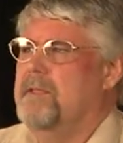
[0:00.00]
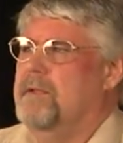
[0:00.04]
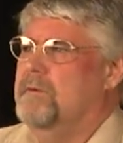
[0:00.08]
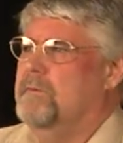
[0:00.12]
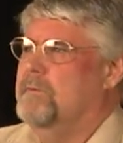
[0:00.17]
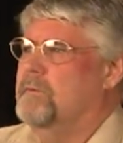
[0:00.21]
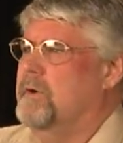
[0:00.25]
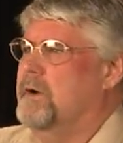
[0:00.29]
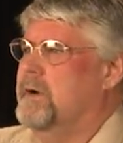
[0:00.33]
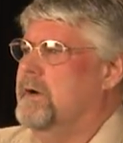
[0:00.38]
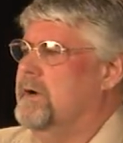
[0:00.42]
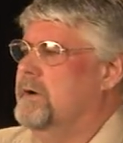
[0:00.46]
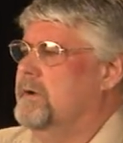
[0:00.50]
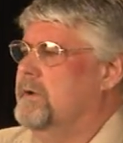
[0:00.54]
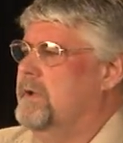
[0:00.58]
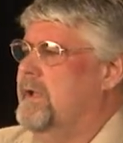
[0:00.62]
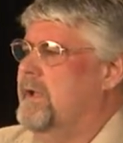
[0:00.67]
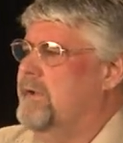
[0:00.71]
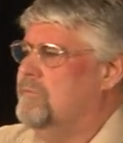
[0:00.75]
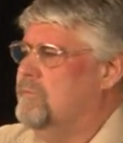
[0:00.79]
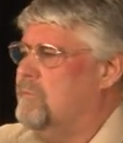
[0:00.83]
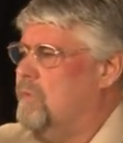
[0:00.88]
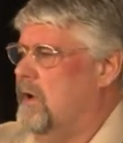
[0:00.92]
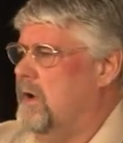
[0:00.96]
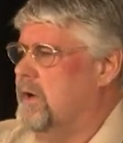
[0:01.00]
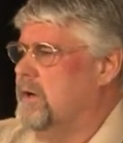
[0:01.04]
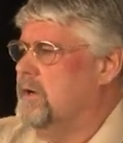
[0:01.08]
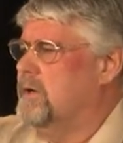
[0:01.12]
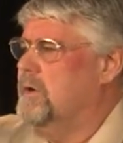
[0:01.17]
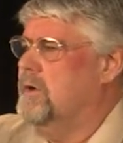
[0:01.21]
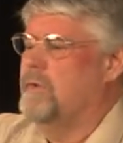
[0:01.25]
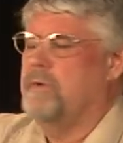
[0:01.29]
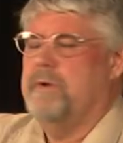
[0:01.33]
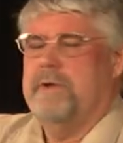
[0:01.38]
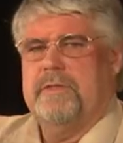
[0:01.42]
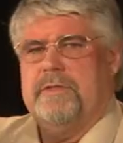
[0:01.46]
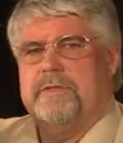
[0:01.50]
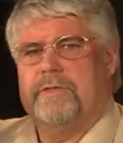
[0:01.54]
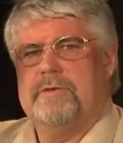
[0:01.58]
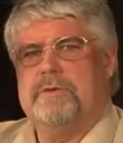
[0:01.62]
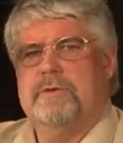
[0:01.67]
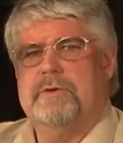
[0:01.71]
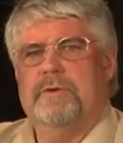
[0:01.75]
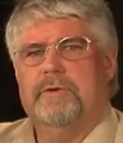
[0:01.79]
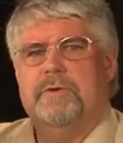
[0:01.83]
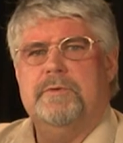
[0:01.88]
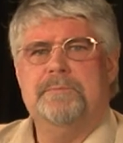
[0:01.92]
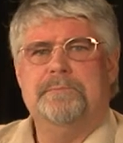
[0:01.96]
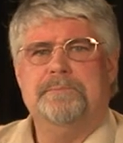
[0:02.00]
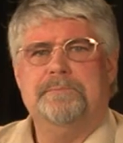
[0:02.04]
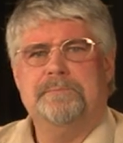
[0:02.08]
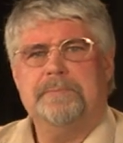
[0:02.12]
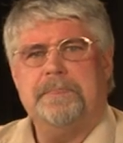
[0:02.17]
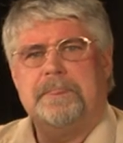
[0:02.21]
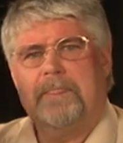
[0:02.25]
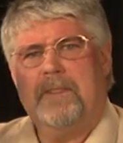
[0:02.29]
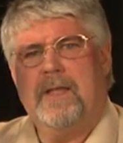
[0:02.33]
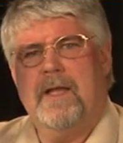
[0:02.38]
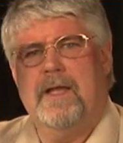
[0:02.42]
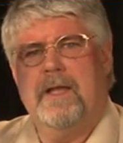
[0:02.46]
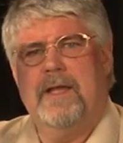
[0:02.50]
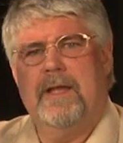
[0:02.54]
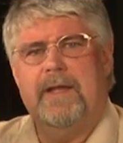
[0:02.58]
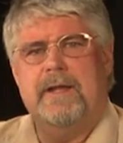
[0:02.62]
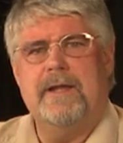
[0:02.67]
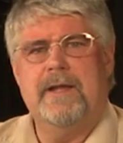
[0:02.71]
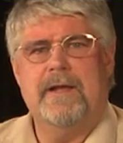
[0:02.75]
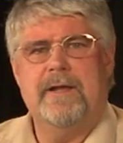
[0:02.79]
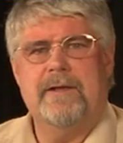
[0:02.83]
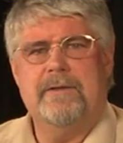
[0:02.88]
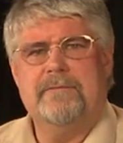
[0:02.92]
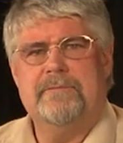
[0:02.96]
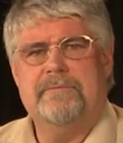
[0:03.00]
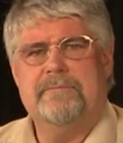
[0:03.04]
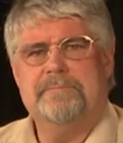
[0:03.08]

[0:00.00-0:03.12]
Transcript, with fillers: where you have water going through a, uh,